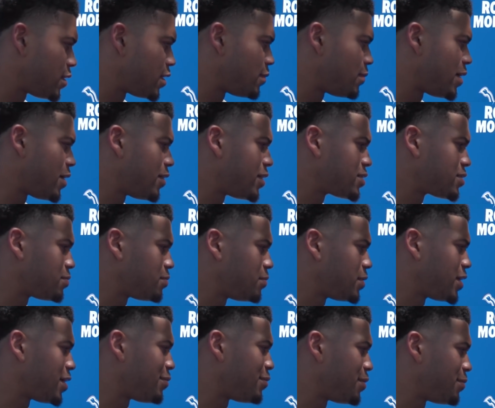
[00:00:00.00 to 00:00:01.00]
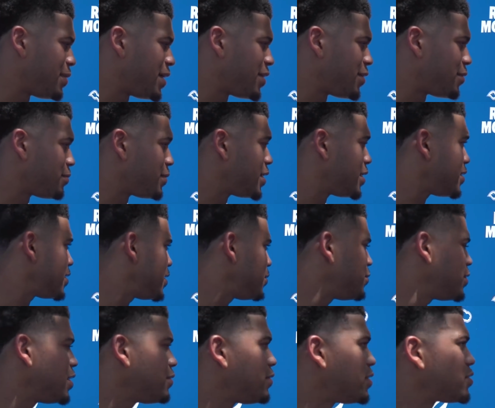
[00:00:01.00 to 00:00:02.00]
about us becoming better men. He
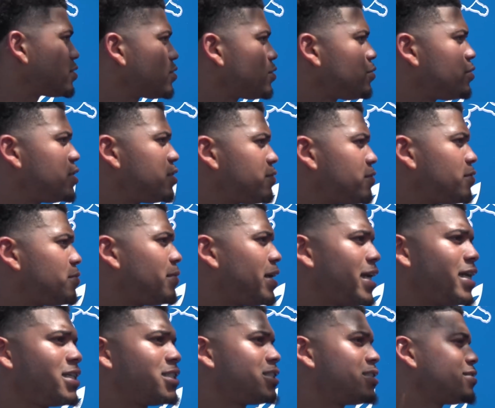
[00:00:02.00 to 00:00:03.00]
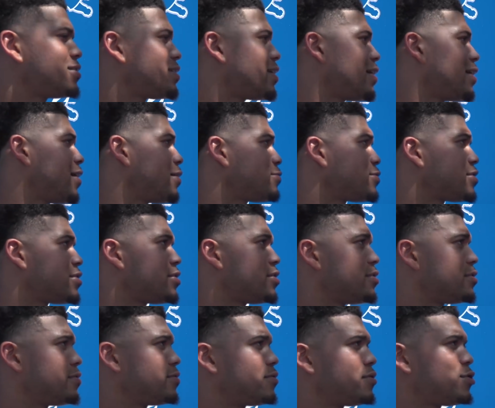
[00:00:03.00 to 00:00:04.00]
would give us stories from ancient times
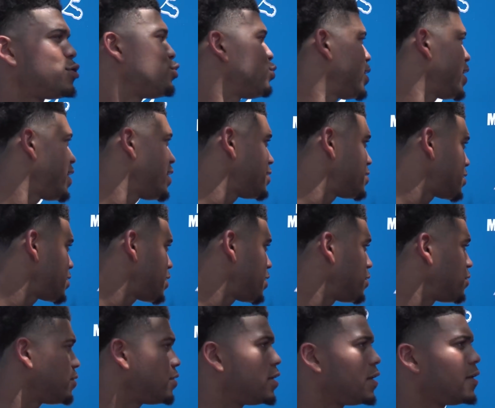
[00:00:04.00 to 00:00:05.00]
to 2 days ago.